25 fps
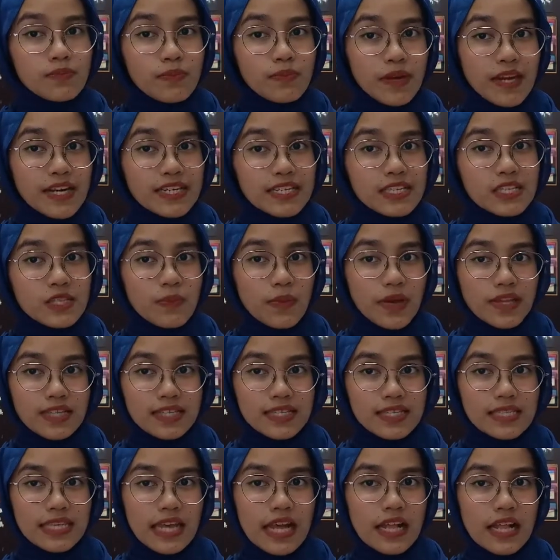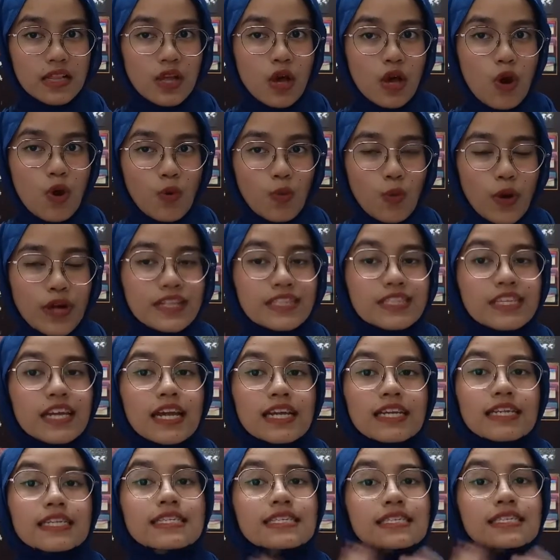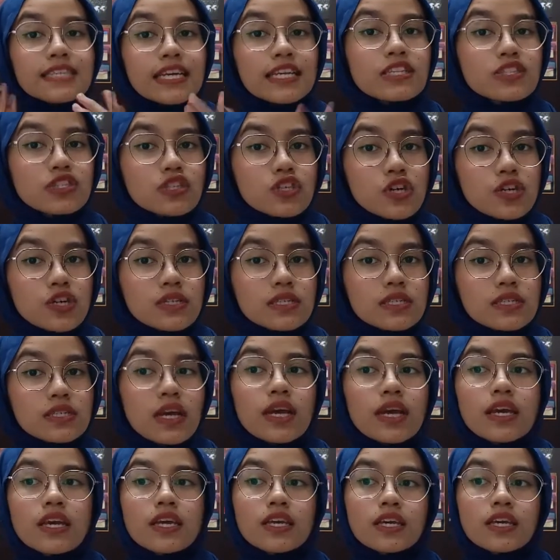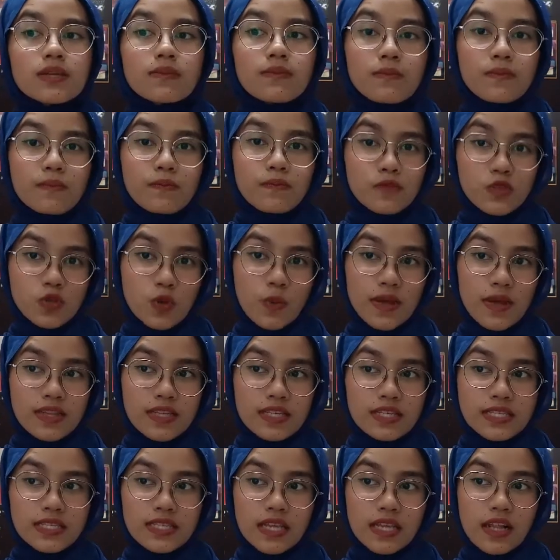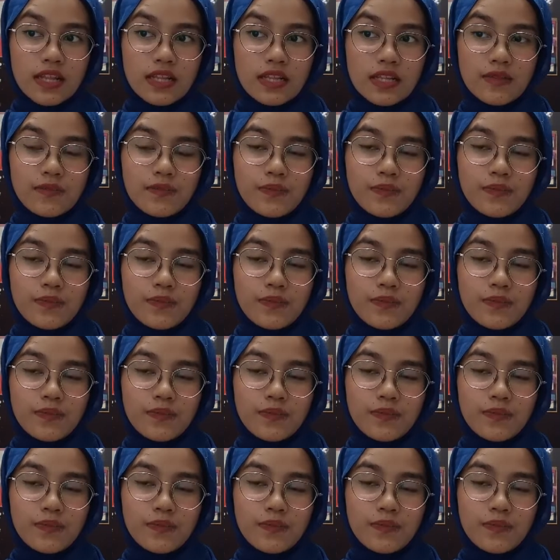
meristematic cell, while there is centrioles in somatic cell.